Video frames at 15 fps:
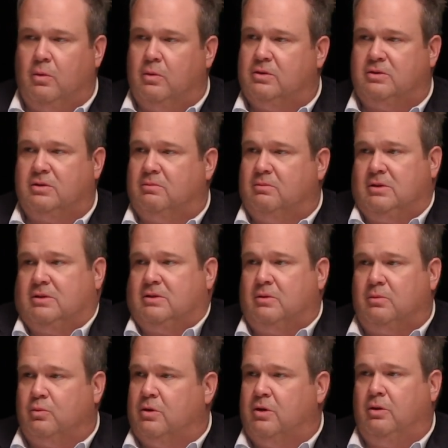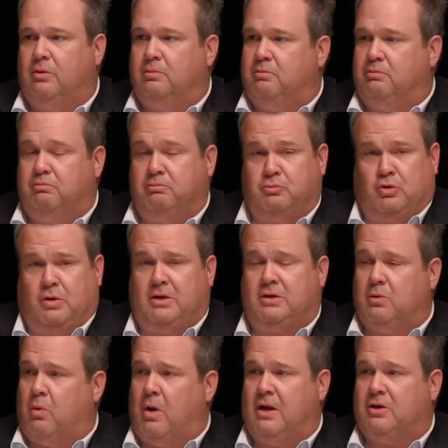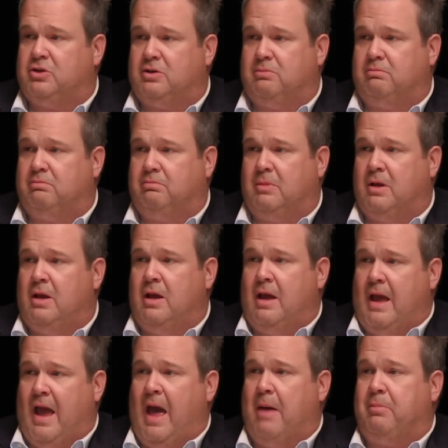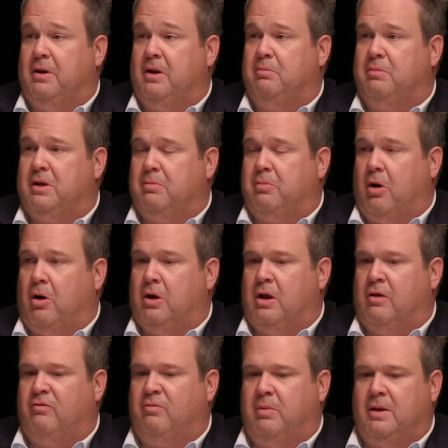was just a real treat to watch happen and be a part of.